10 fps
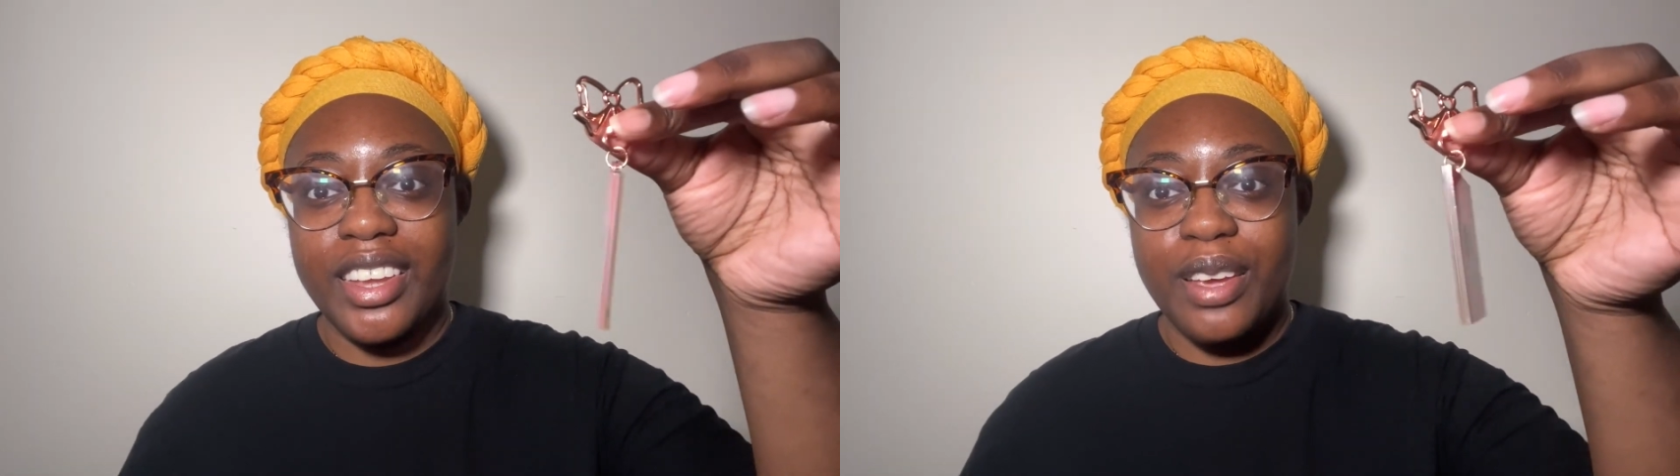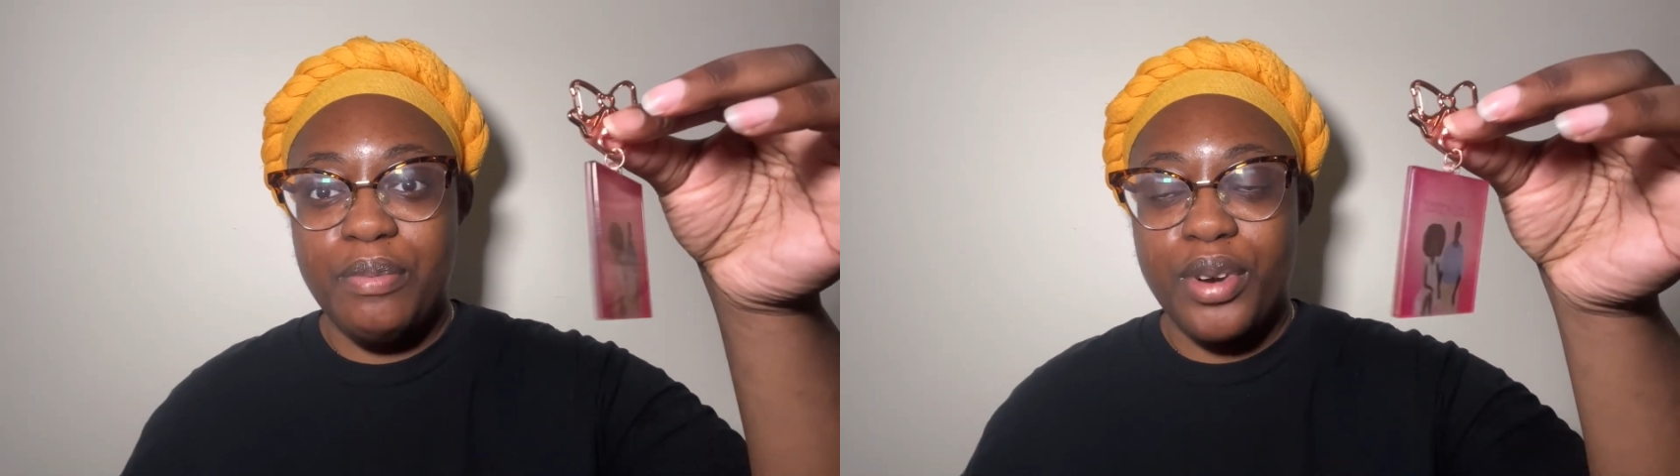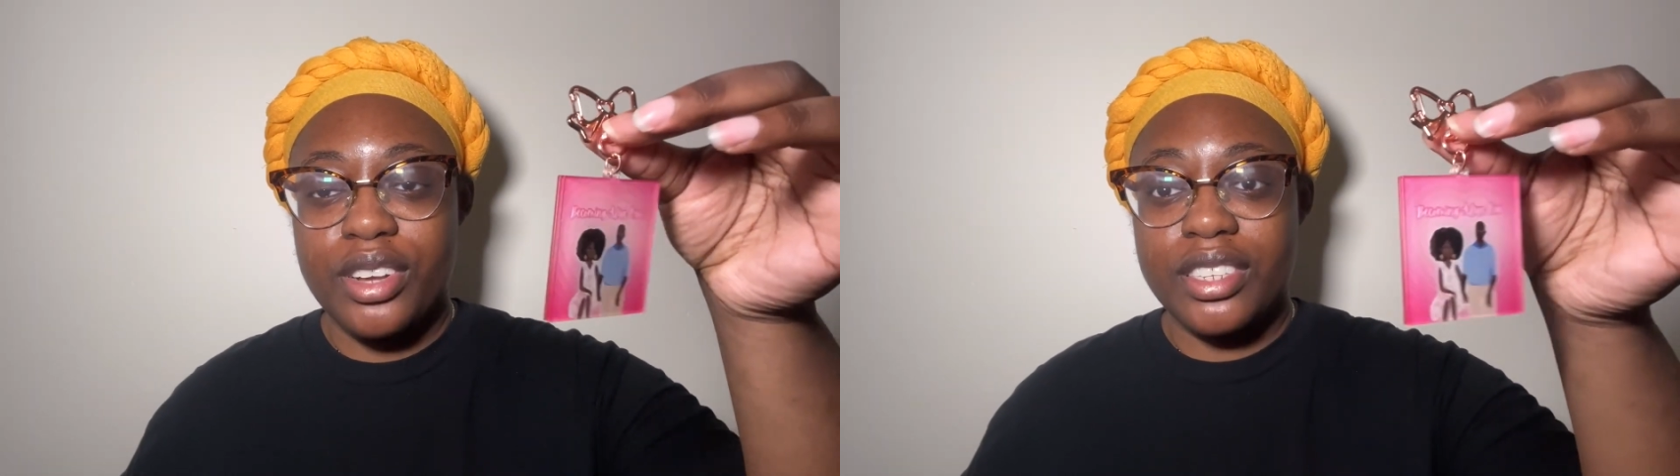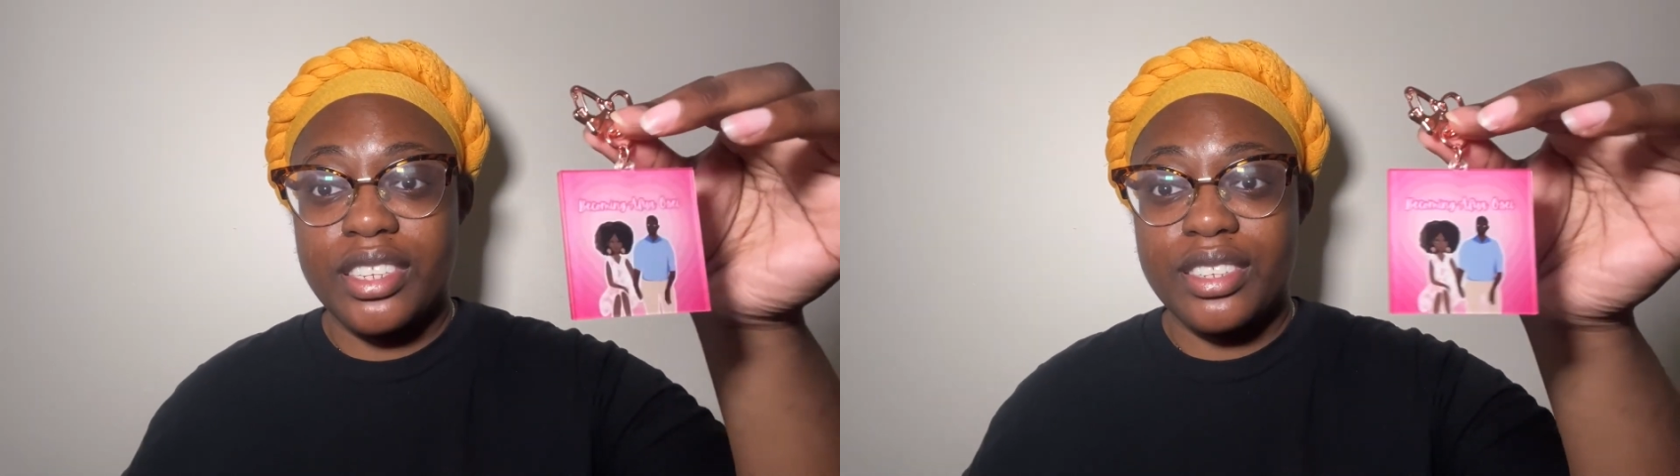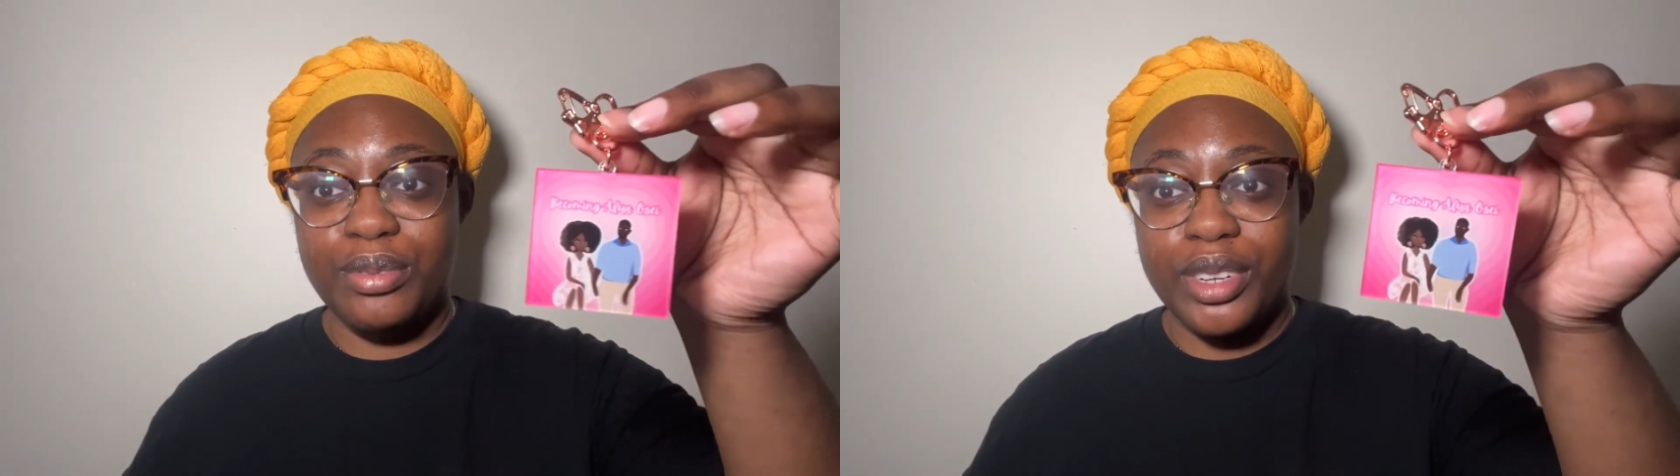In
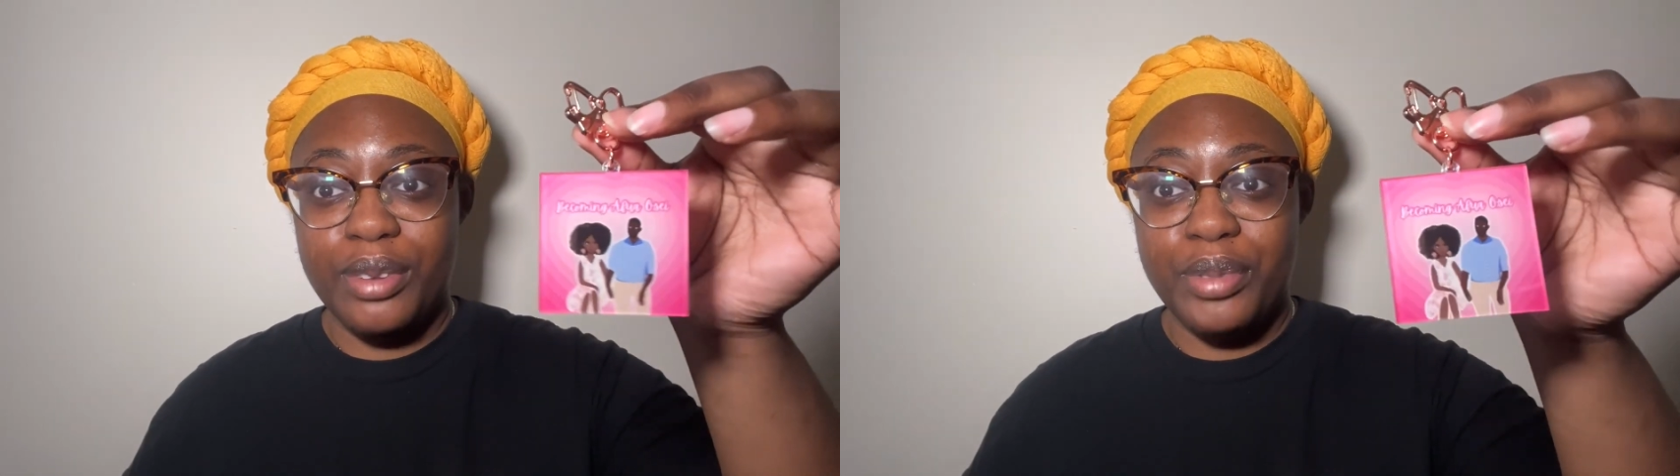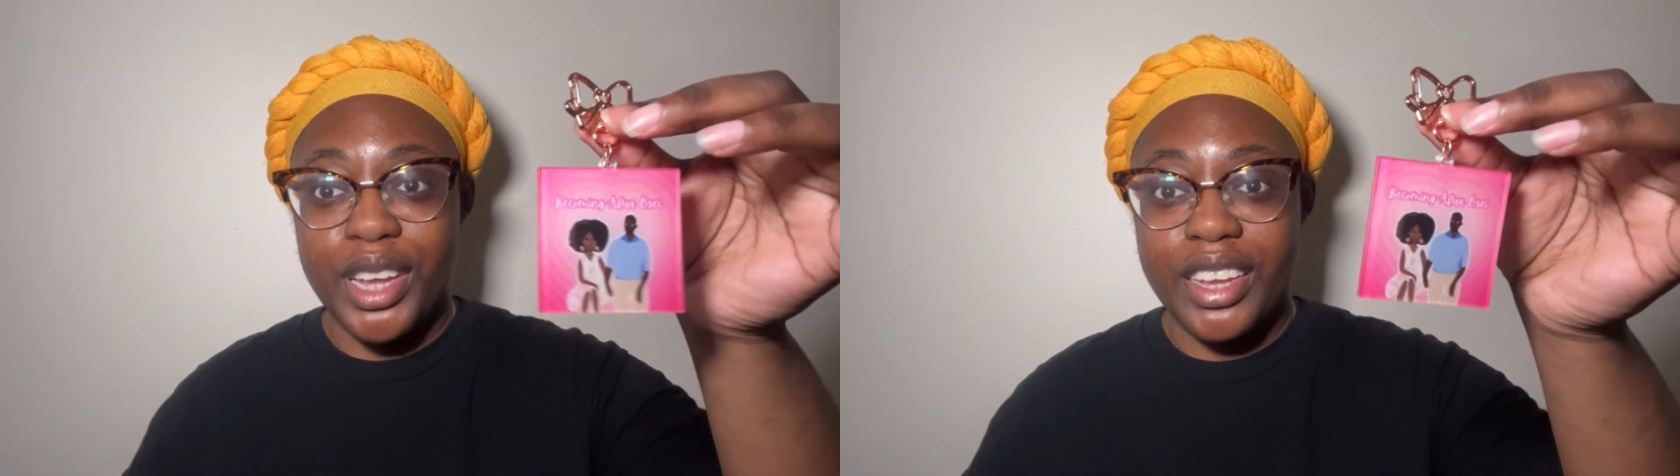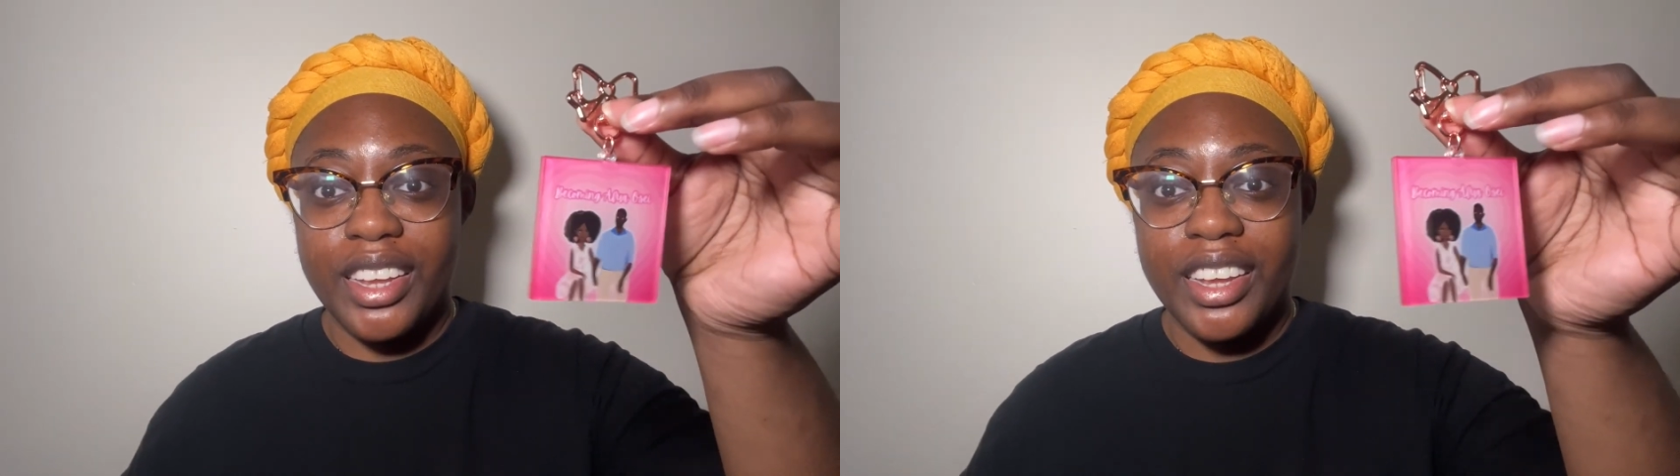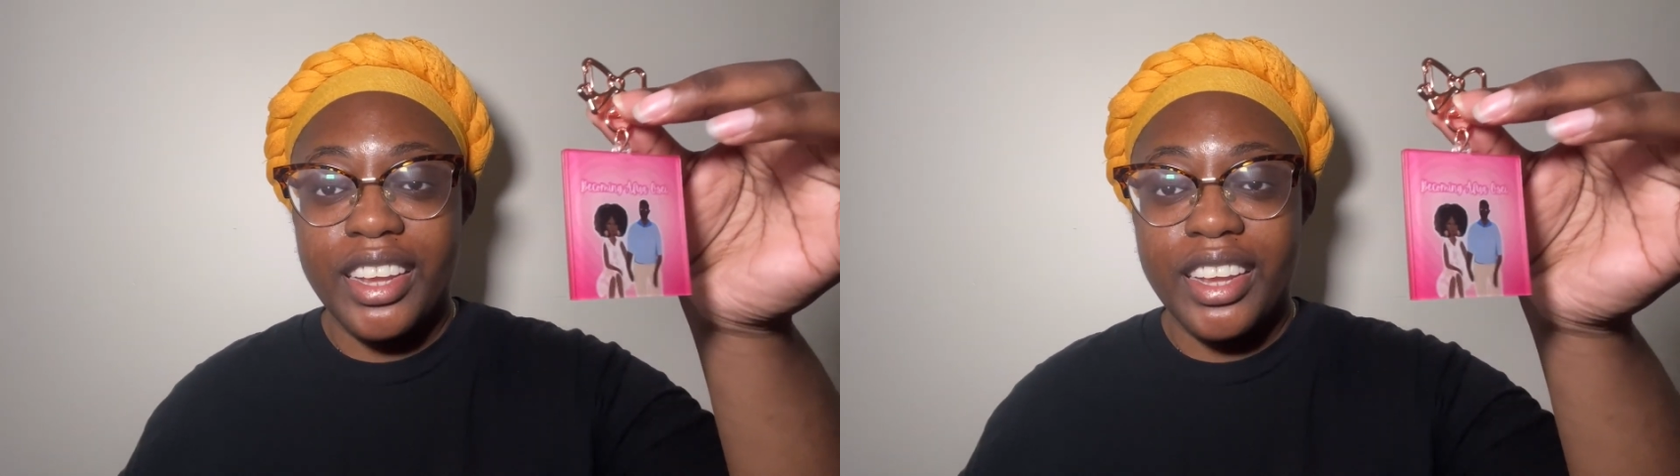person, it's really big.